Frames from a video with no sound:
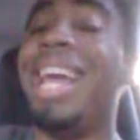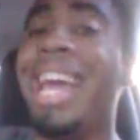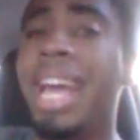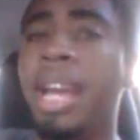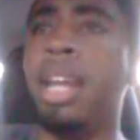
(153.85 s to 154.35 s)

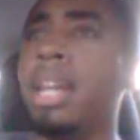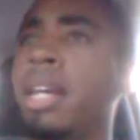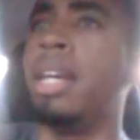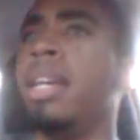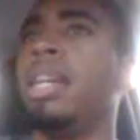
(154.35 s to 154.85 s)
and
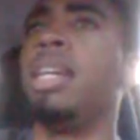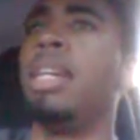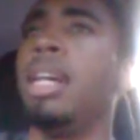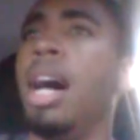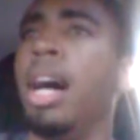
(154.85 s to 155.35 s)

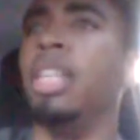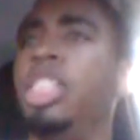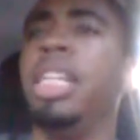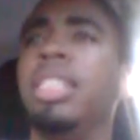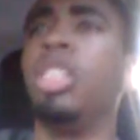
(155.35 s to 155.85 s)

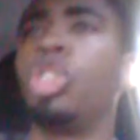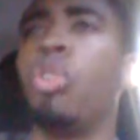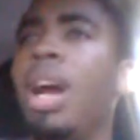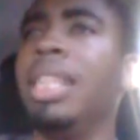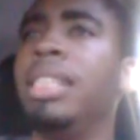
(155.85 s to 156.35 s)
Jesus
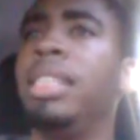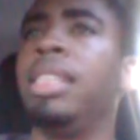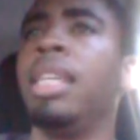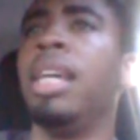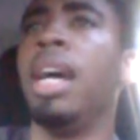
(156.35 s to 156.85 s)

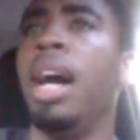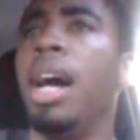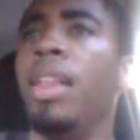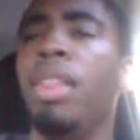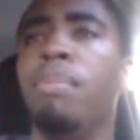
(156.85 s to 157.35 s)
Christ,
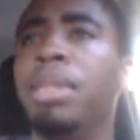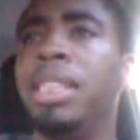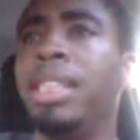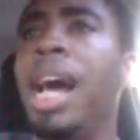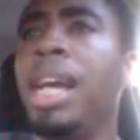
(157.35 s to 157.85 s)
the
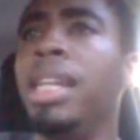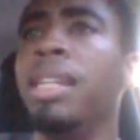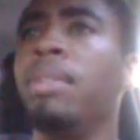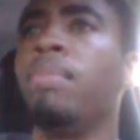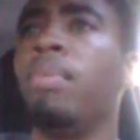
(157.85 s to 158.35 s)

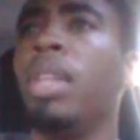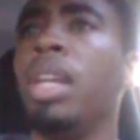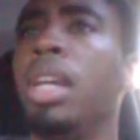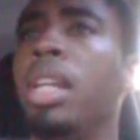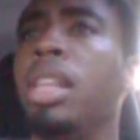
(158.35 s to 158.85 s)
Messiah,
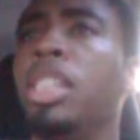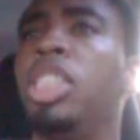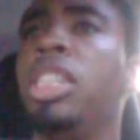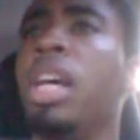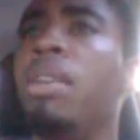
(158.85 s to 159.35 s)
the
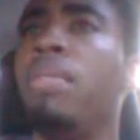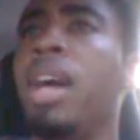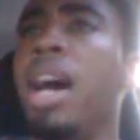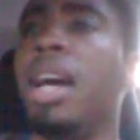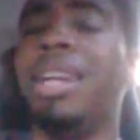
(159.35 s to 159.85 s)
Son of
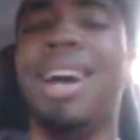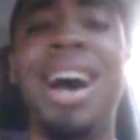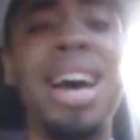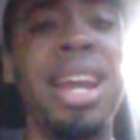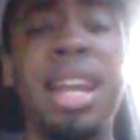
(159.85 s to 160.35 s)
God,
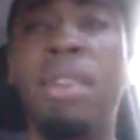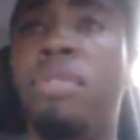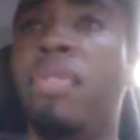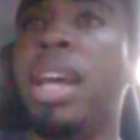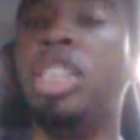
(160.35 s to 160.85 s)
God in
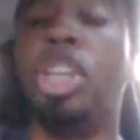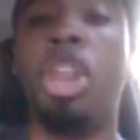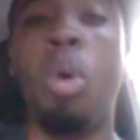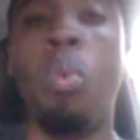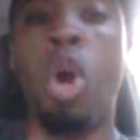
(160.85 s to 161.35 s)
the flesh,
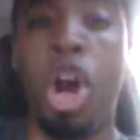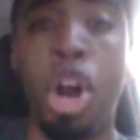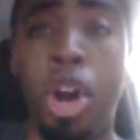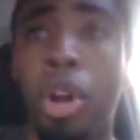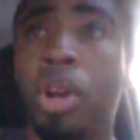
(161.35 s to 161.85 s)
the
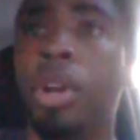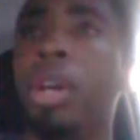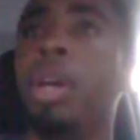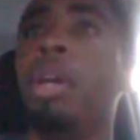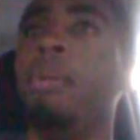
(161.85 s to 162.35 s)
Word
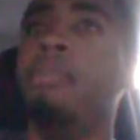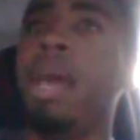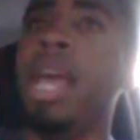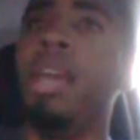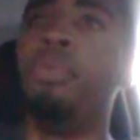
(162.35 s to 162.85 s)

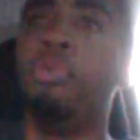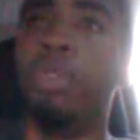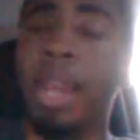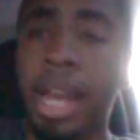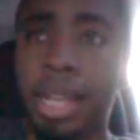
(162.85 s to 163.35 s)
made
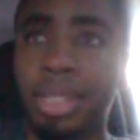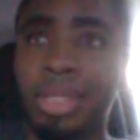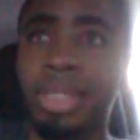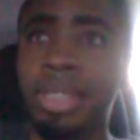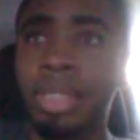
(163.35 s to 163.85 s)
flesh,